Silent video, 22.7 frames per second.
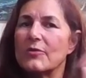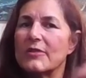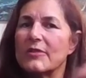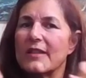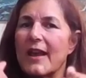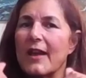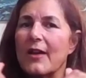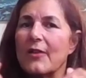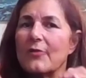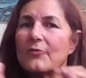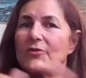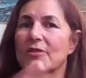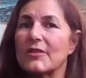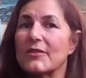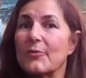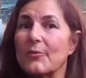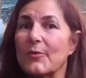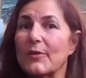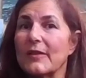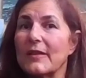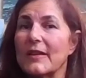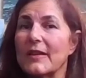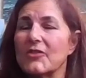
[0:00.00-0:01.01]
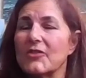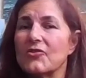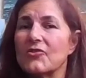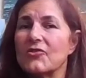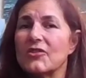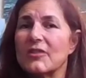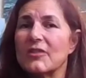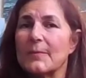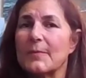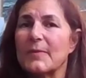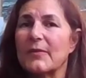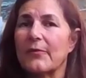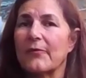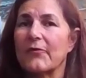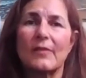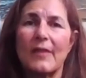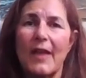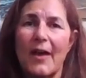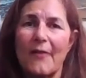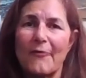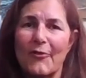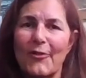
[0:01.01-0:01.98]
down to the relationships
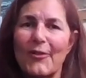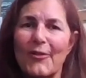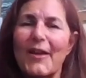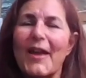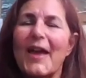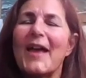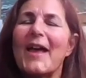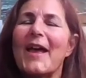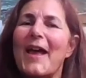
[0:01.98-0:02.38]
level,